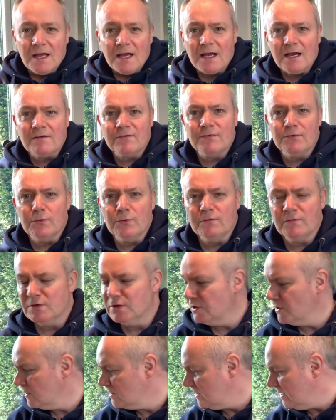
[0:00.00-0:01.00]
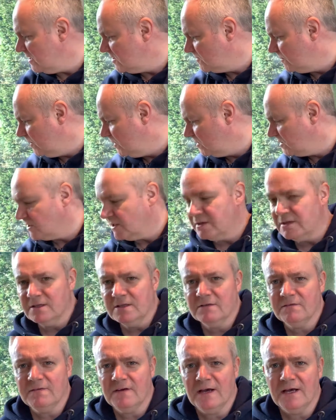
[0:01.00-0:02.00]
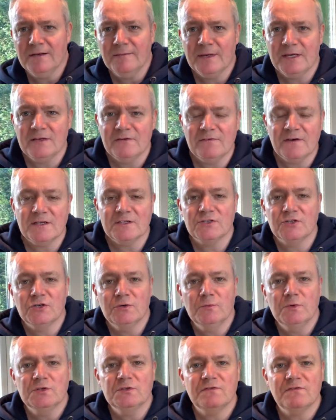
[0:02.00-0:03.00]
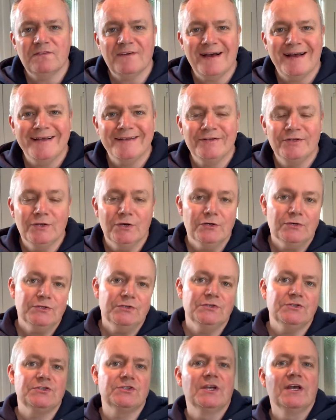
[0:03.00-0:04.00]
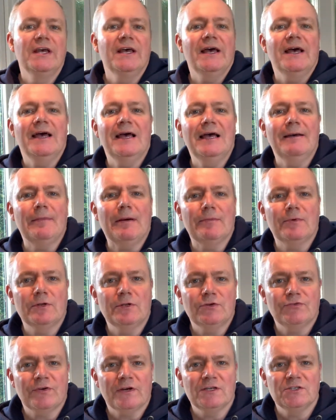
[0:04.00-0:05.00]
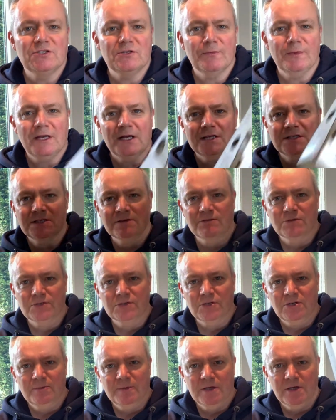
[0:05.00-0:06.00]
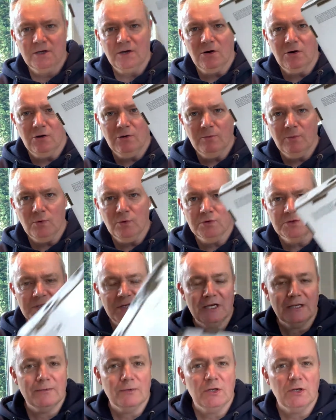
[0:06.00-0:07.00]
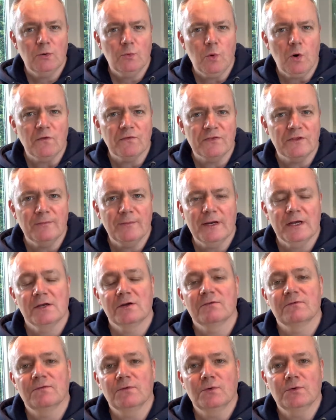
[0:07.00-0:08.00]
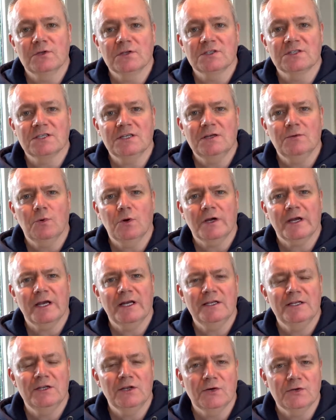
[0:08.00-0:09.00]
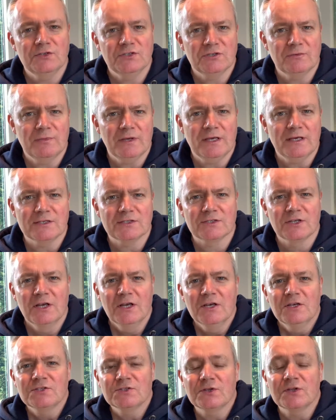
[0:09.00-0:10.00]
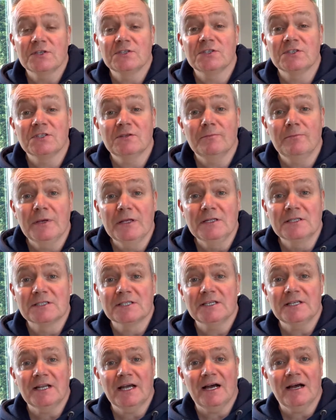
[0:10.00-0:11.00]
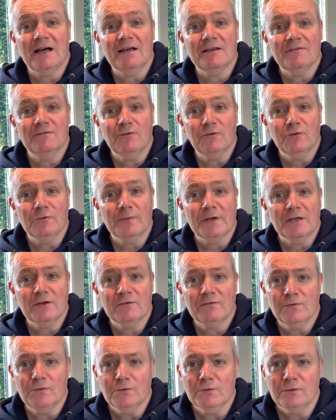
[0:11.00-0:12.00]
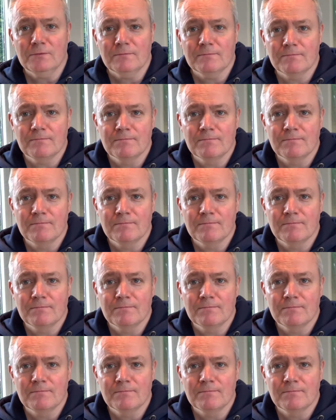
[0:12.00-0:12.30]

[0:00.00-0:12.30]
I thought of another test because I think the fan might have had too much fan noise. I'm going to try something else. I've just got a bit of cardboard here. I'm going to waft the microphone to see what kind of noise it makes. So this is the built-in iPhone microphone.